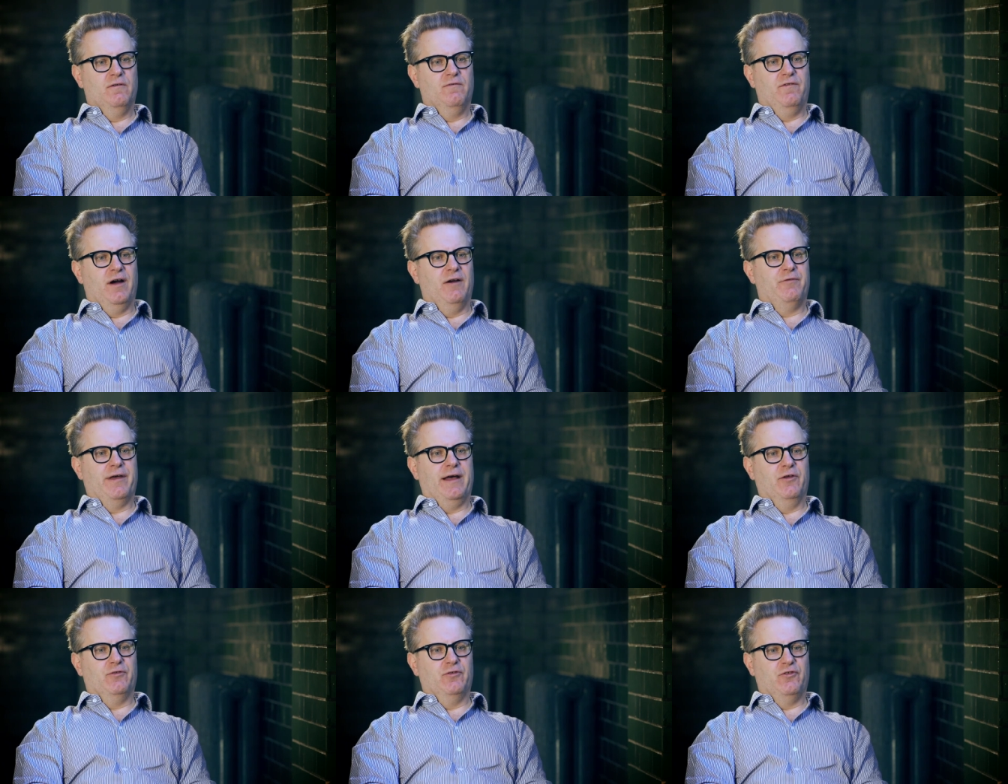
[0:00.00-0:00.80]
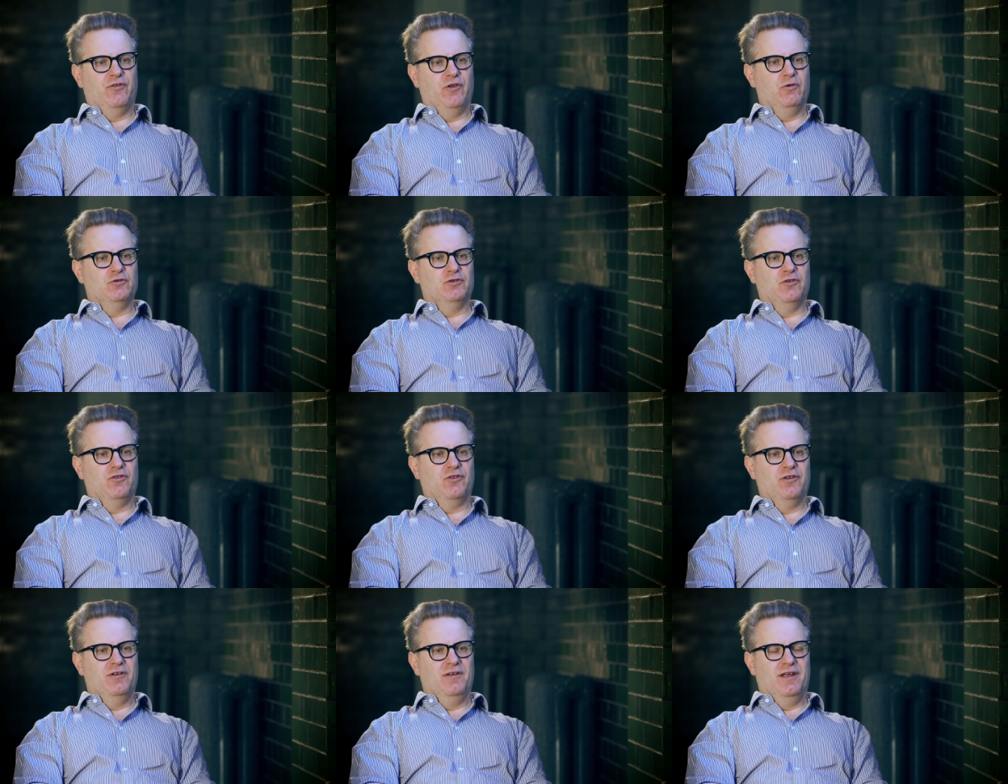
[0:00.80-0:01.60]
5,000
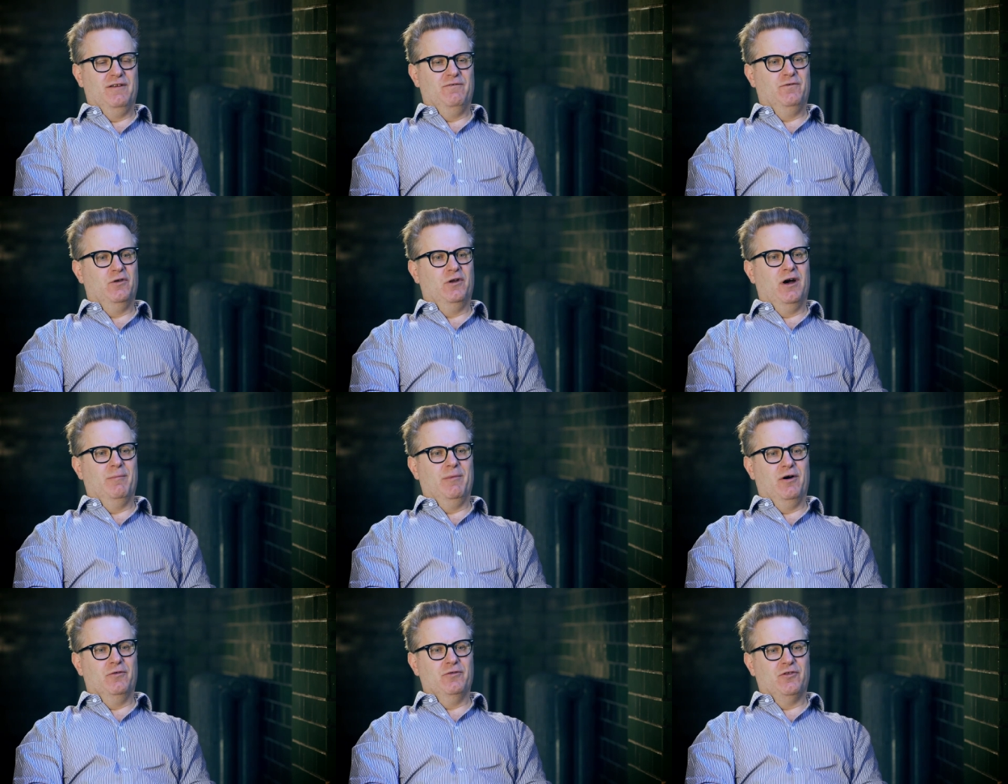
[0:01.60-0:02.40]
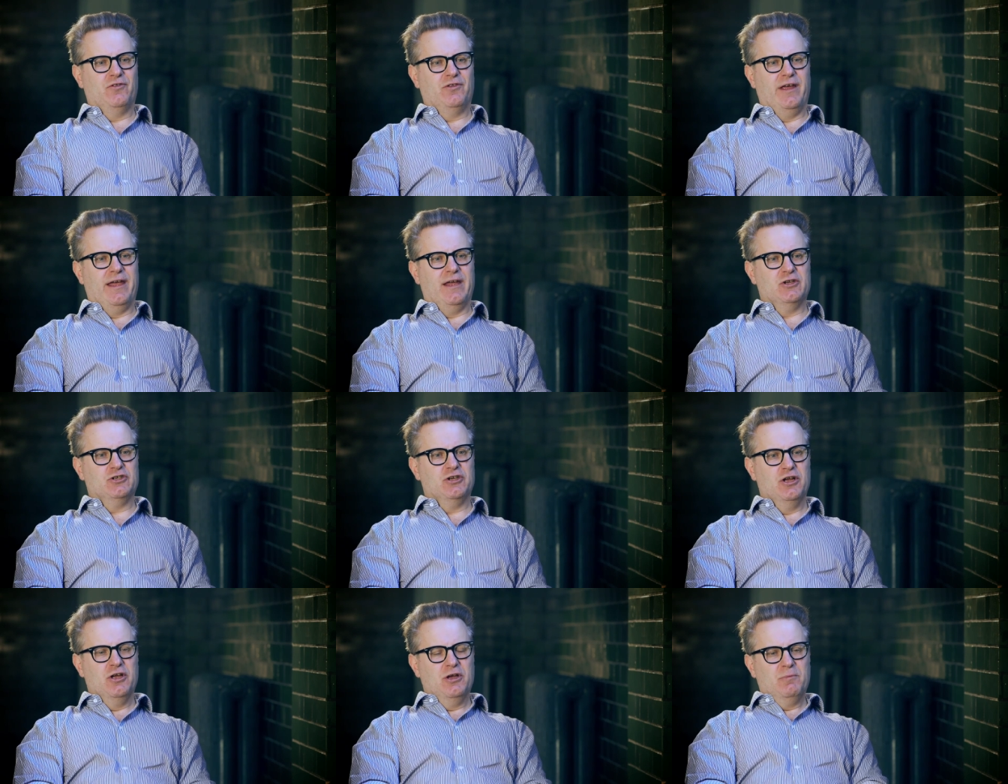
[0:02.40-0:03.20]
soldiers in full armour on the stage,